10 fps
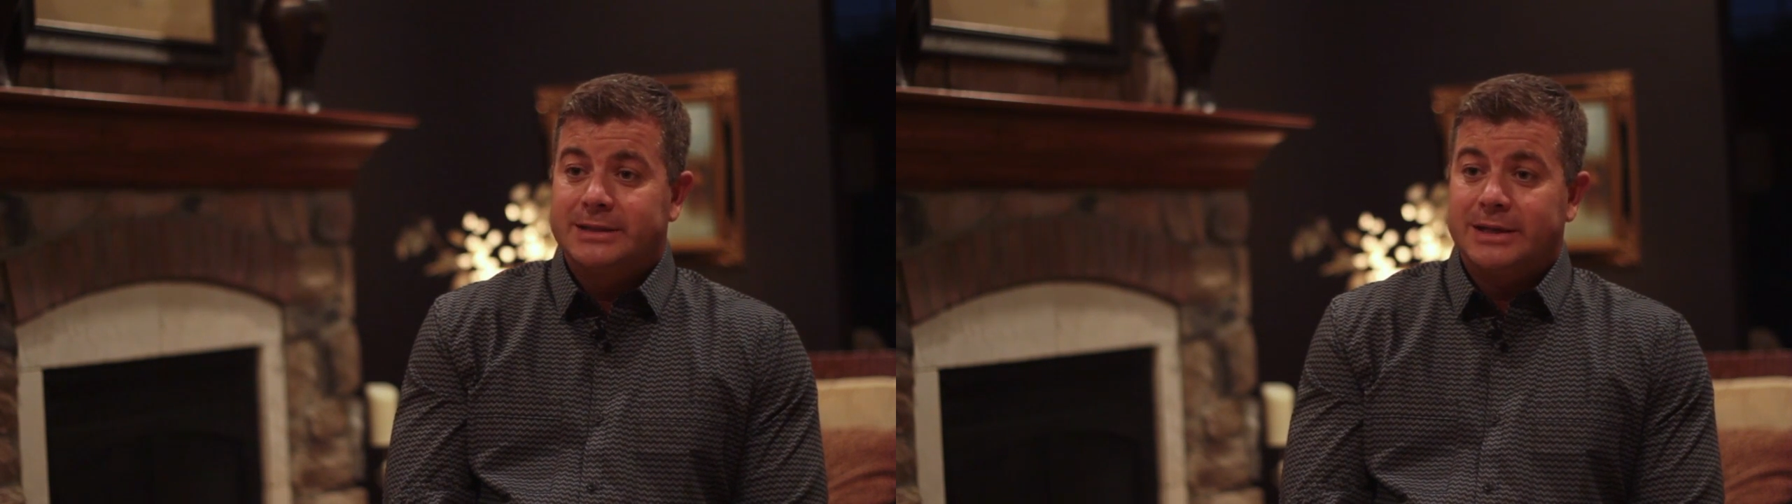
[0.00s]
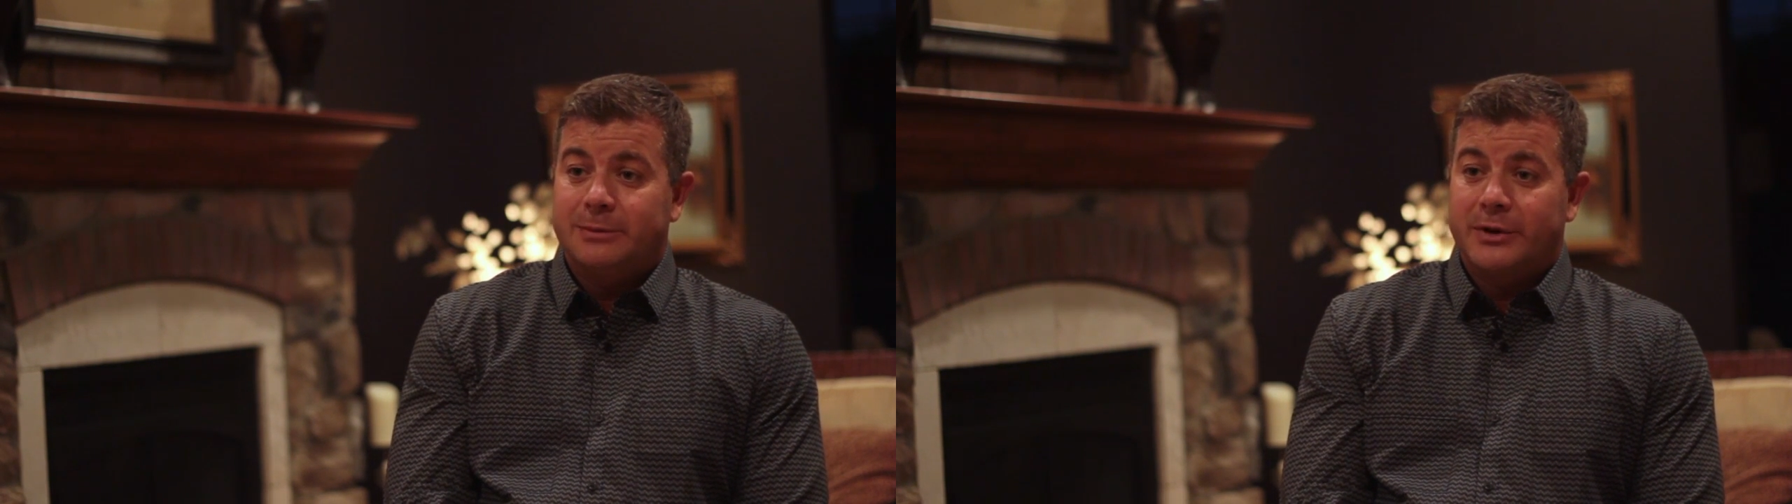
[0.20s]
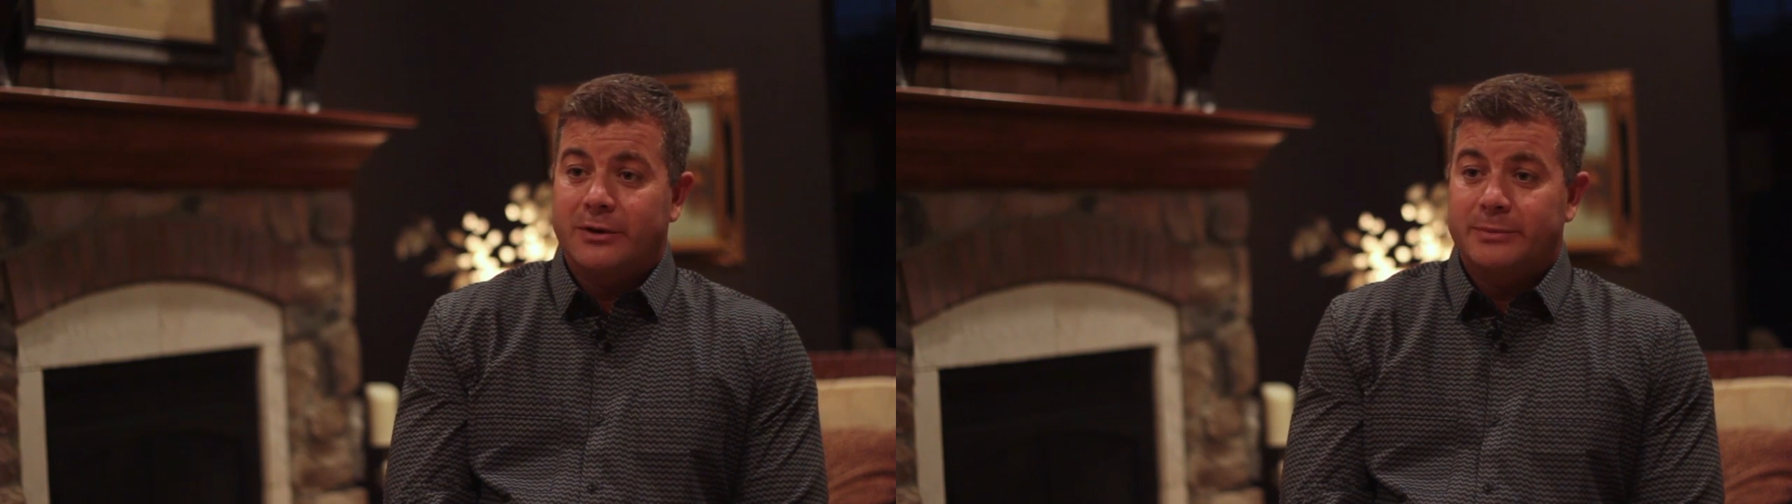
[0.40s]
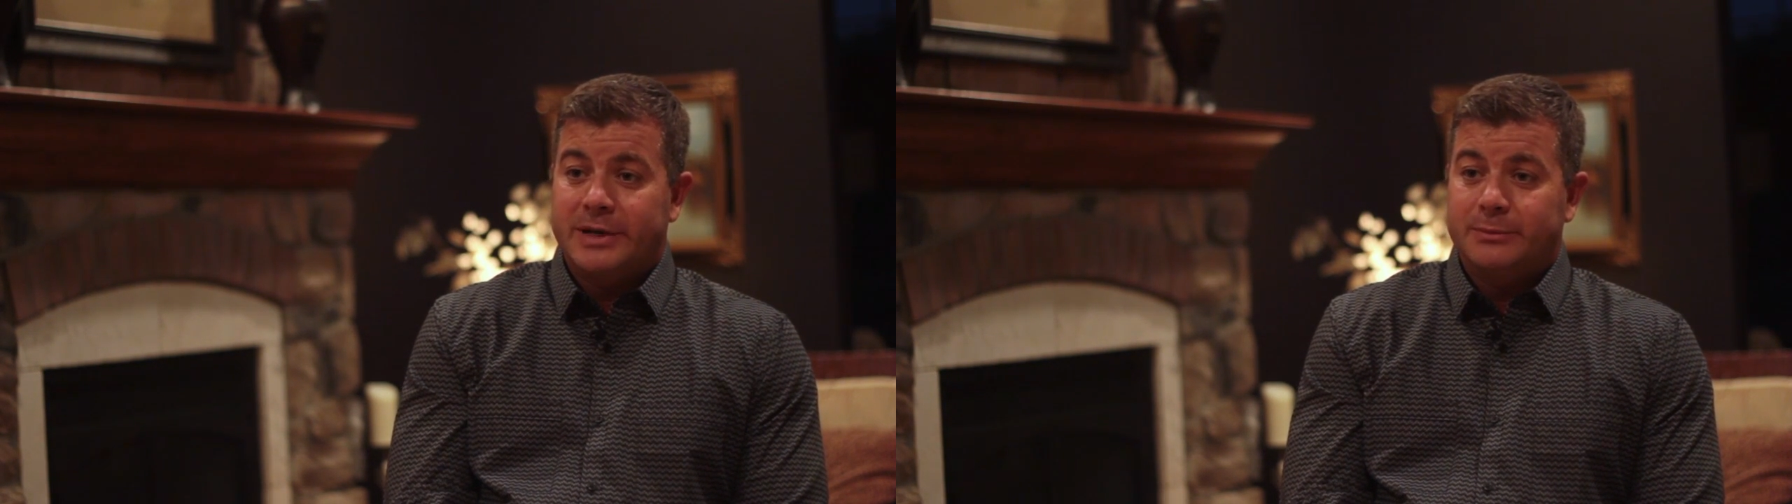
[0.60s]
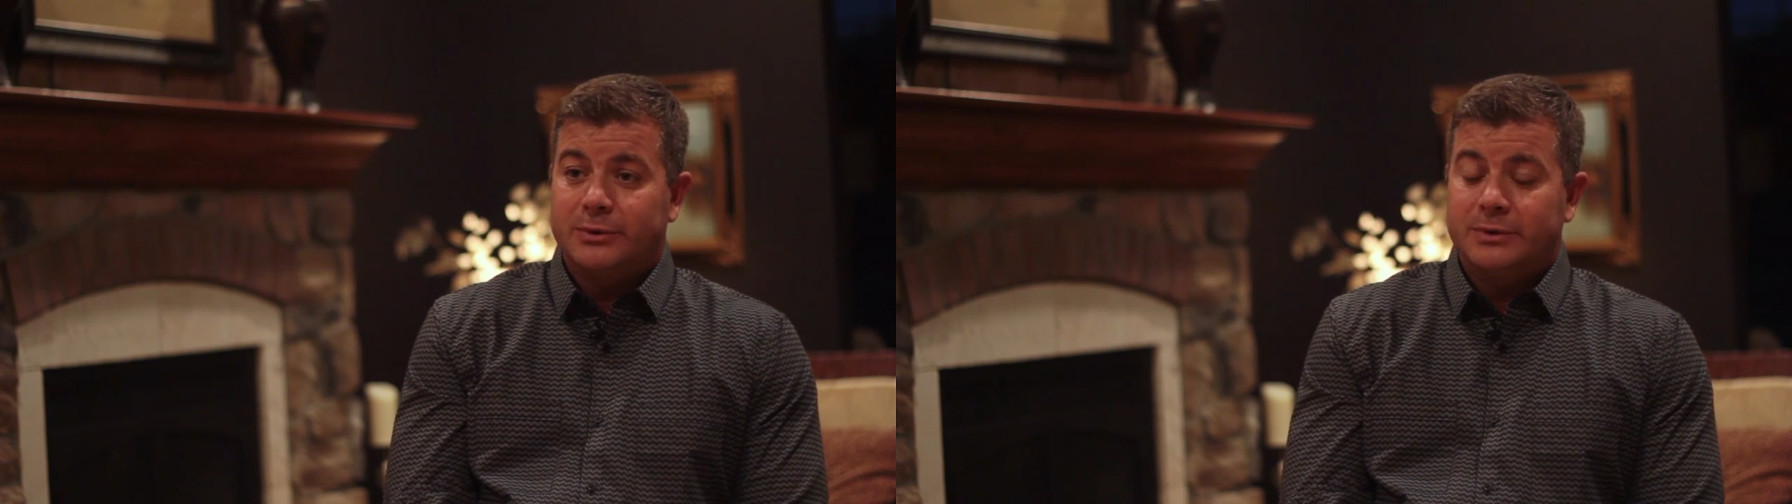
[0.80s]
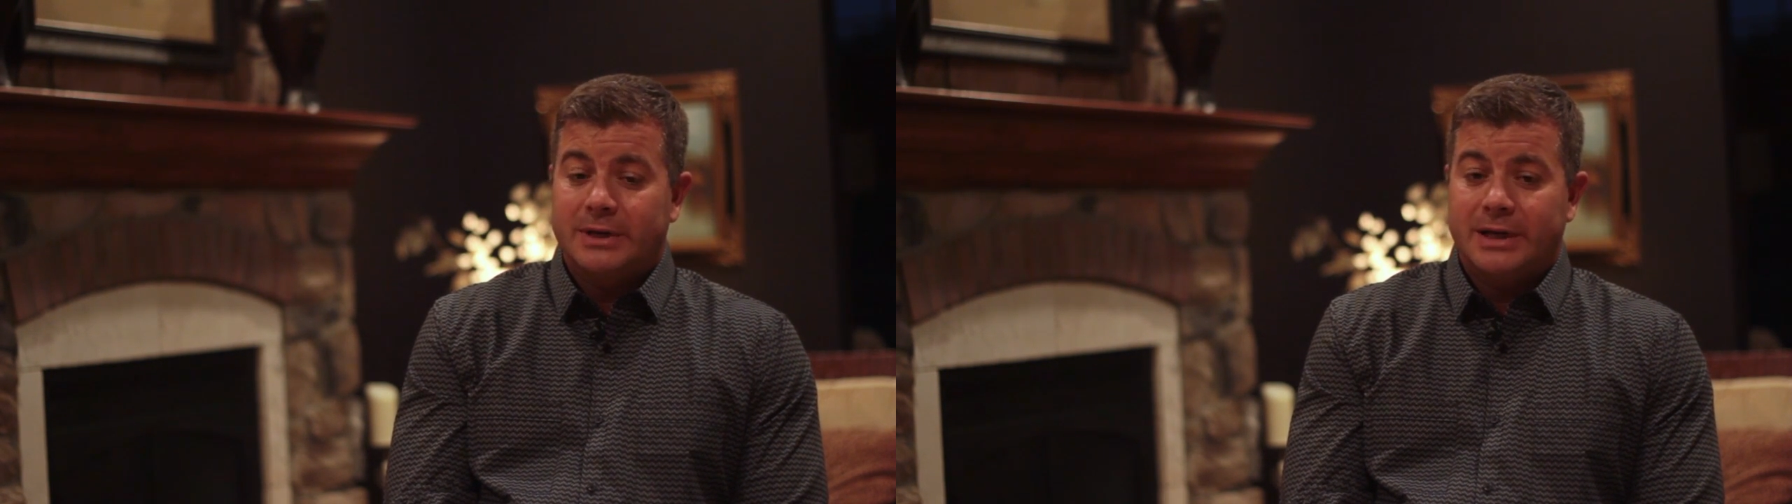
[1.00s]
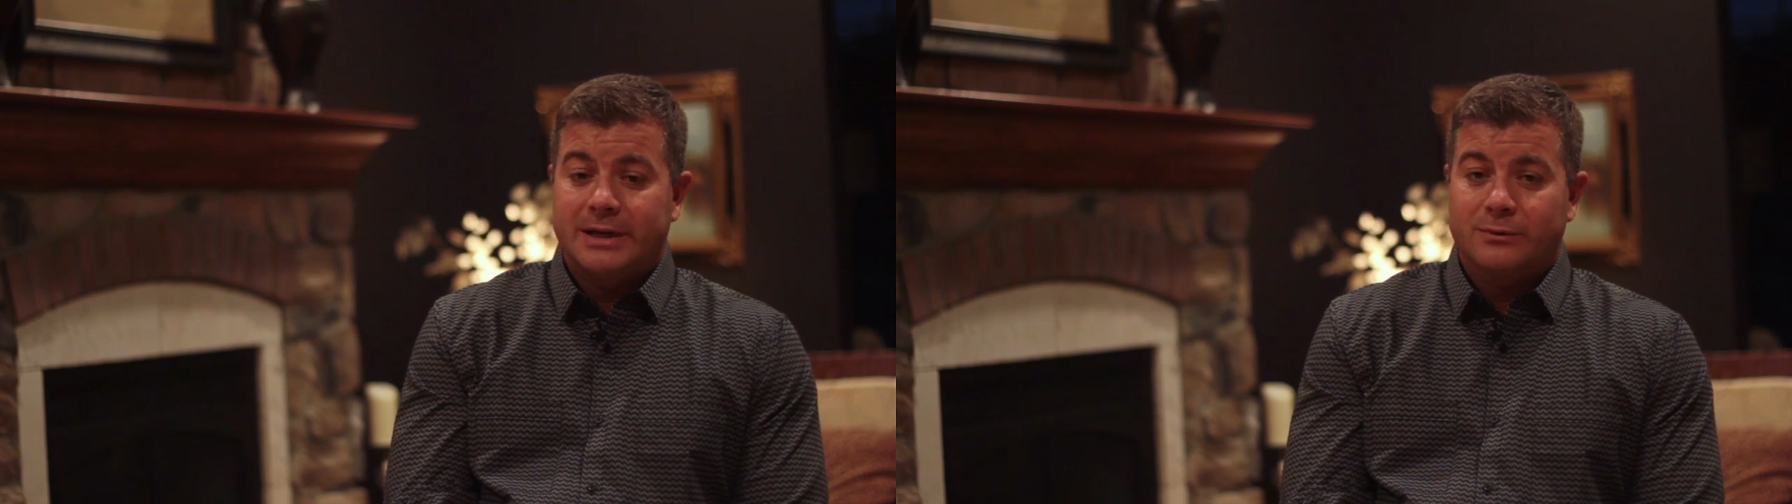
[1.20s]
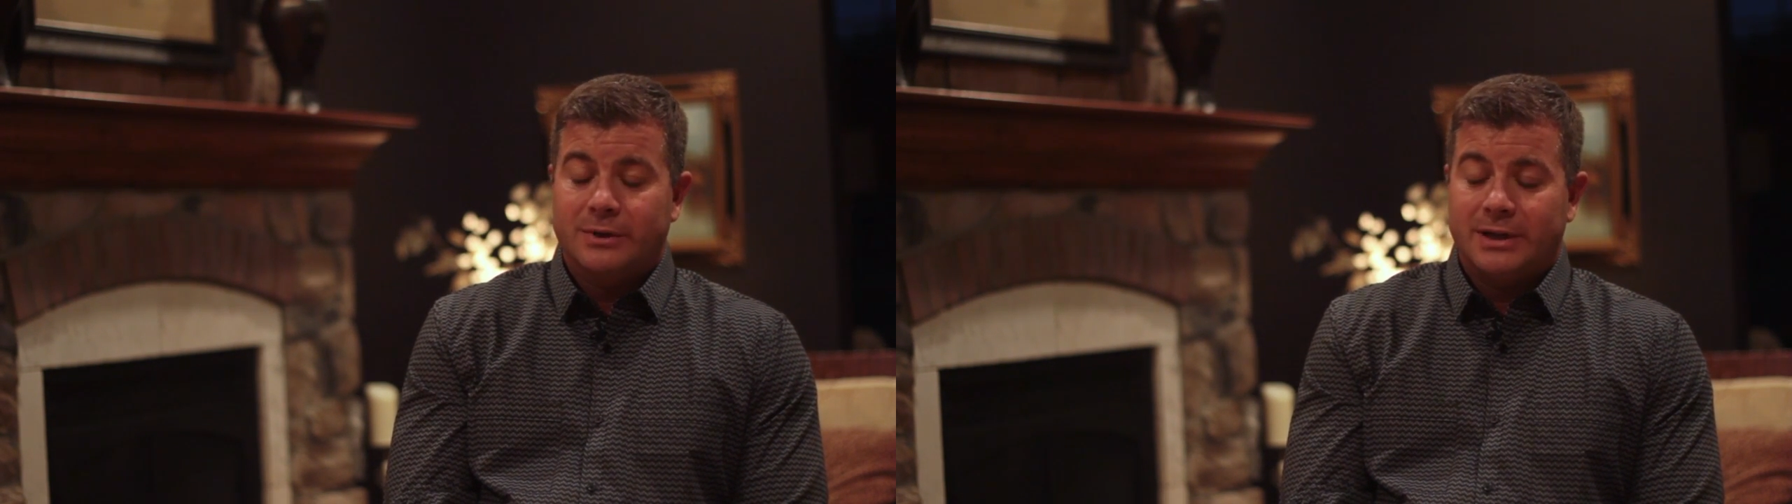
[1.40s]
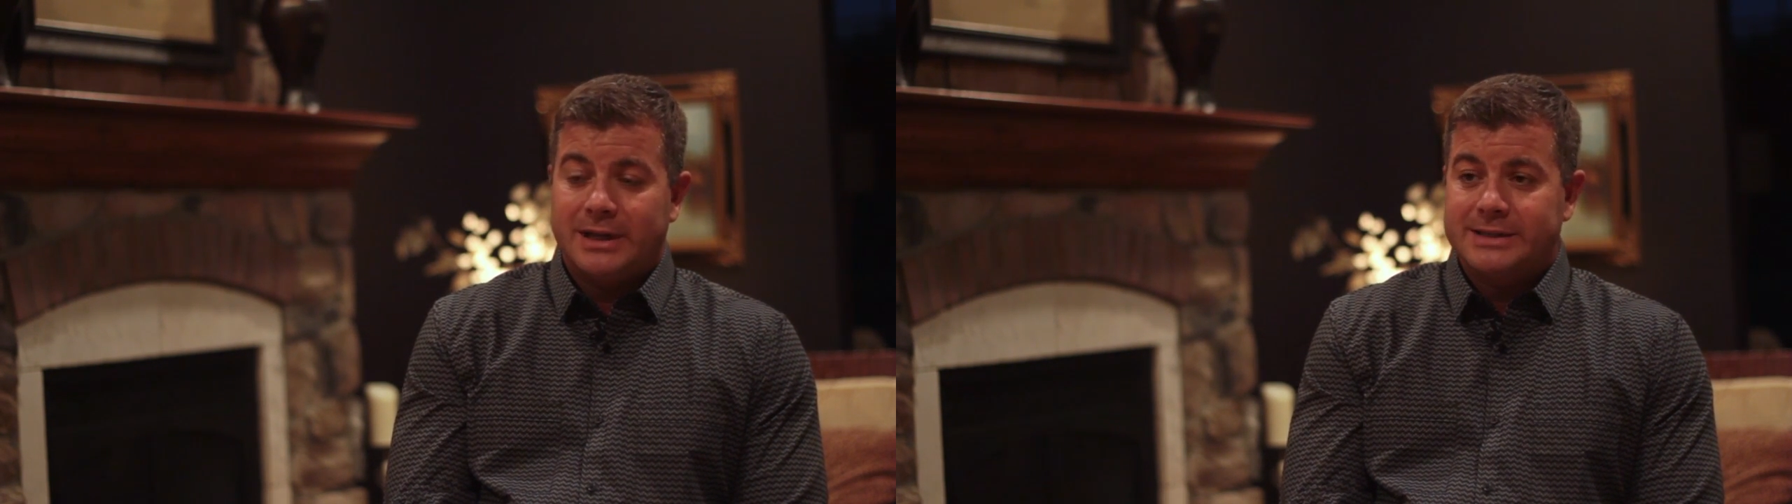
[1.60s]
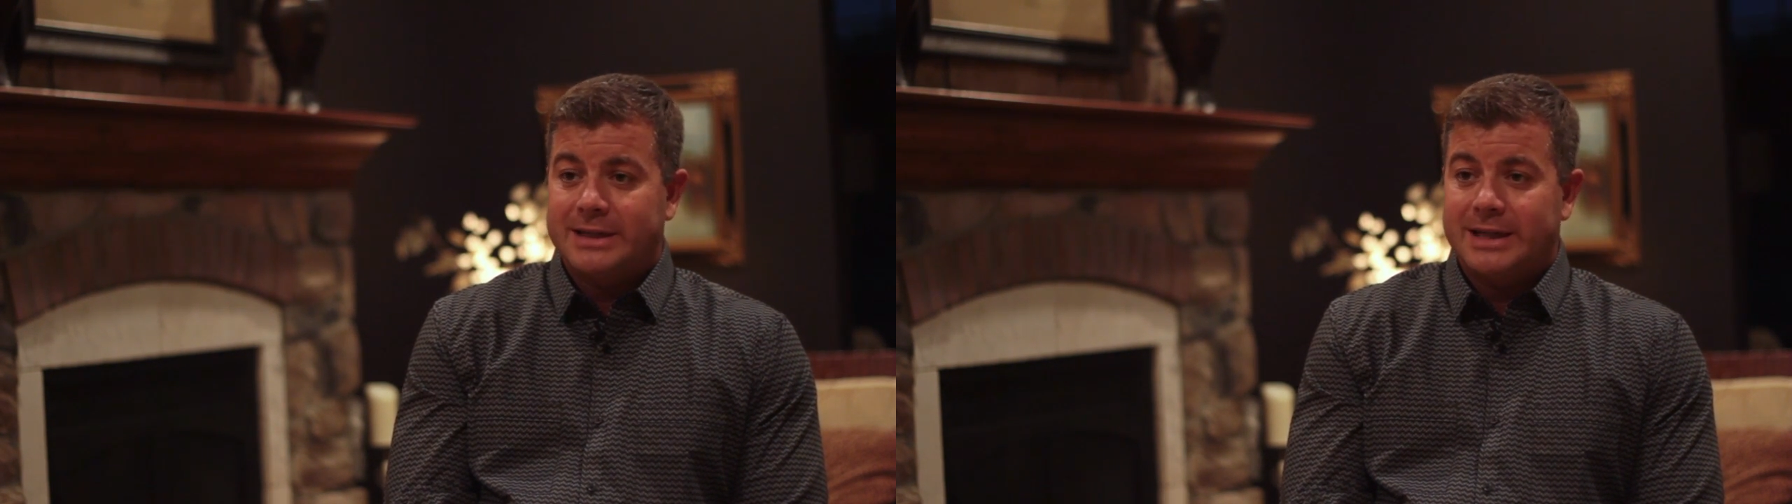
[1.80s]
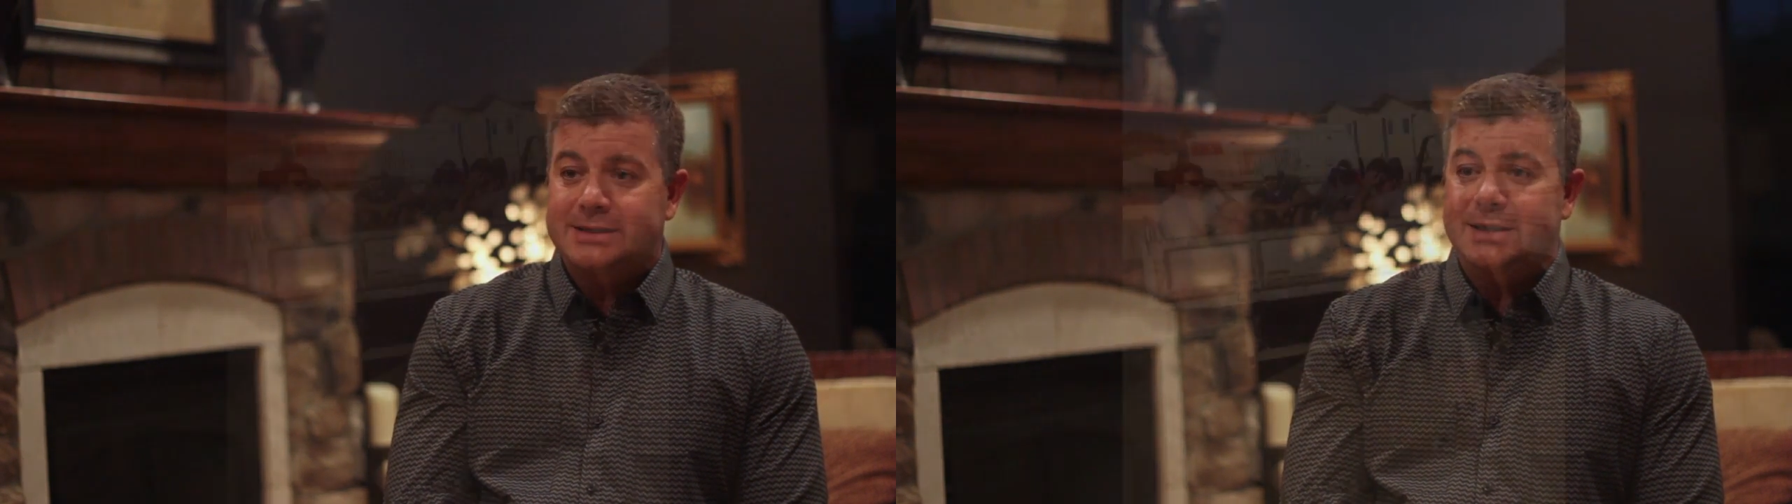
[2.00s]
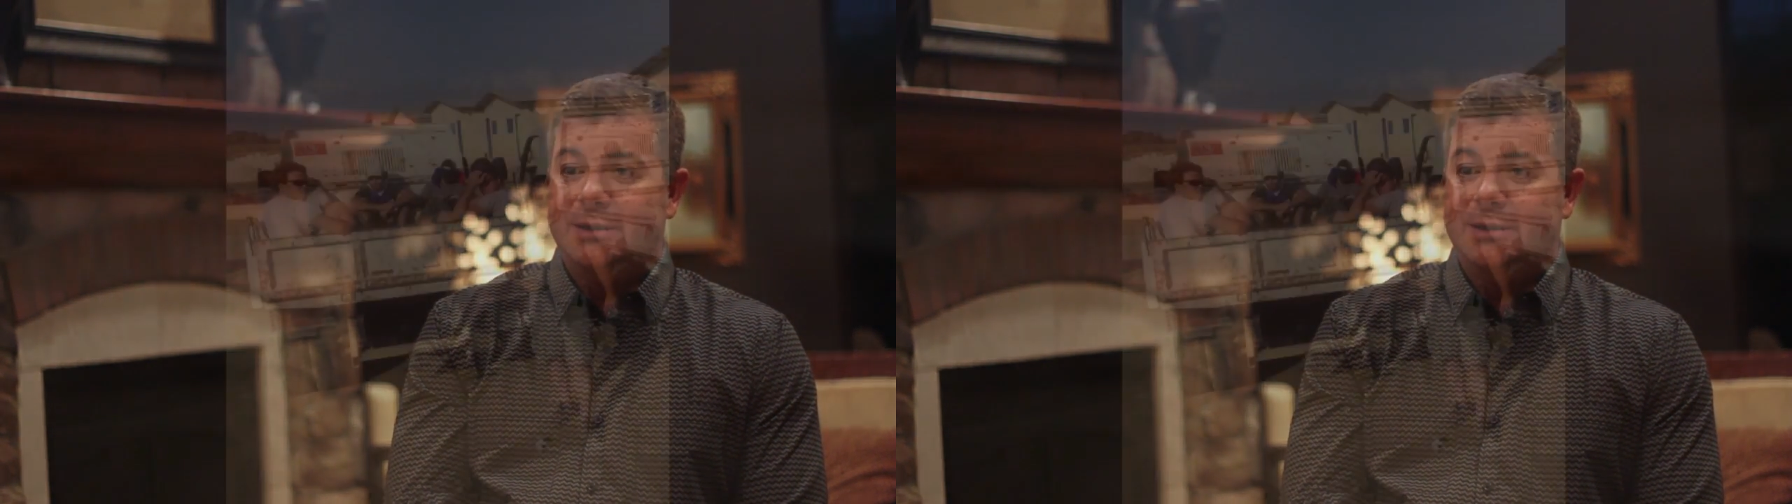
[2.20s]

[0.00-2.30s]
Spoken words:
to help other people and realizing it's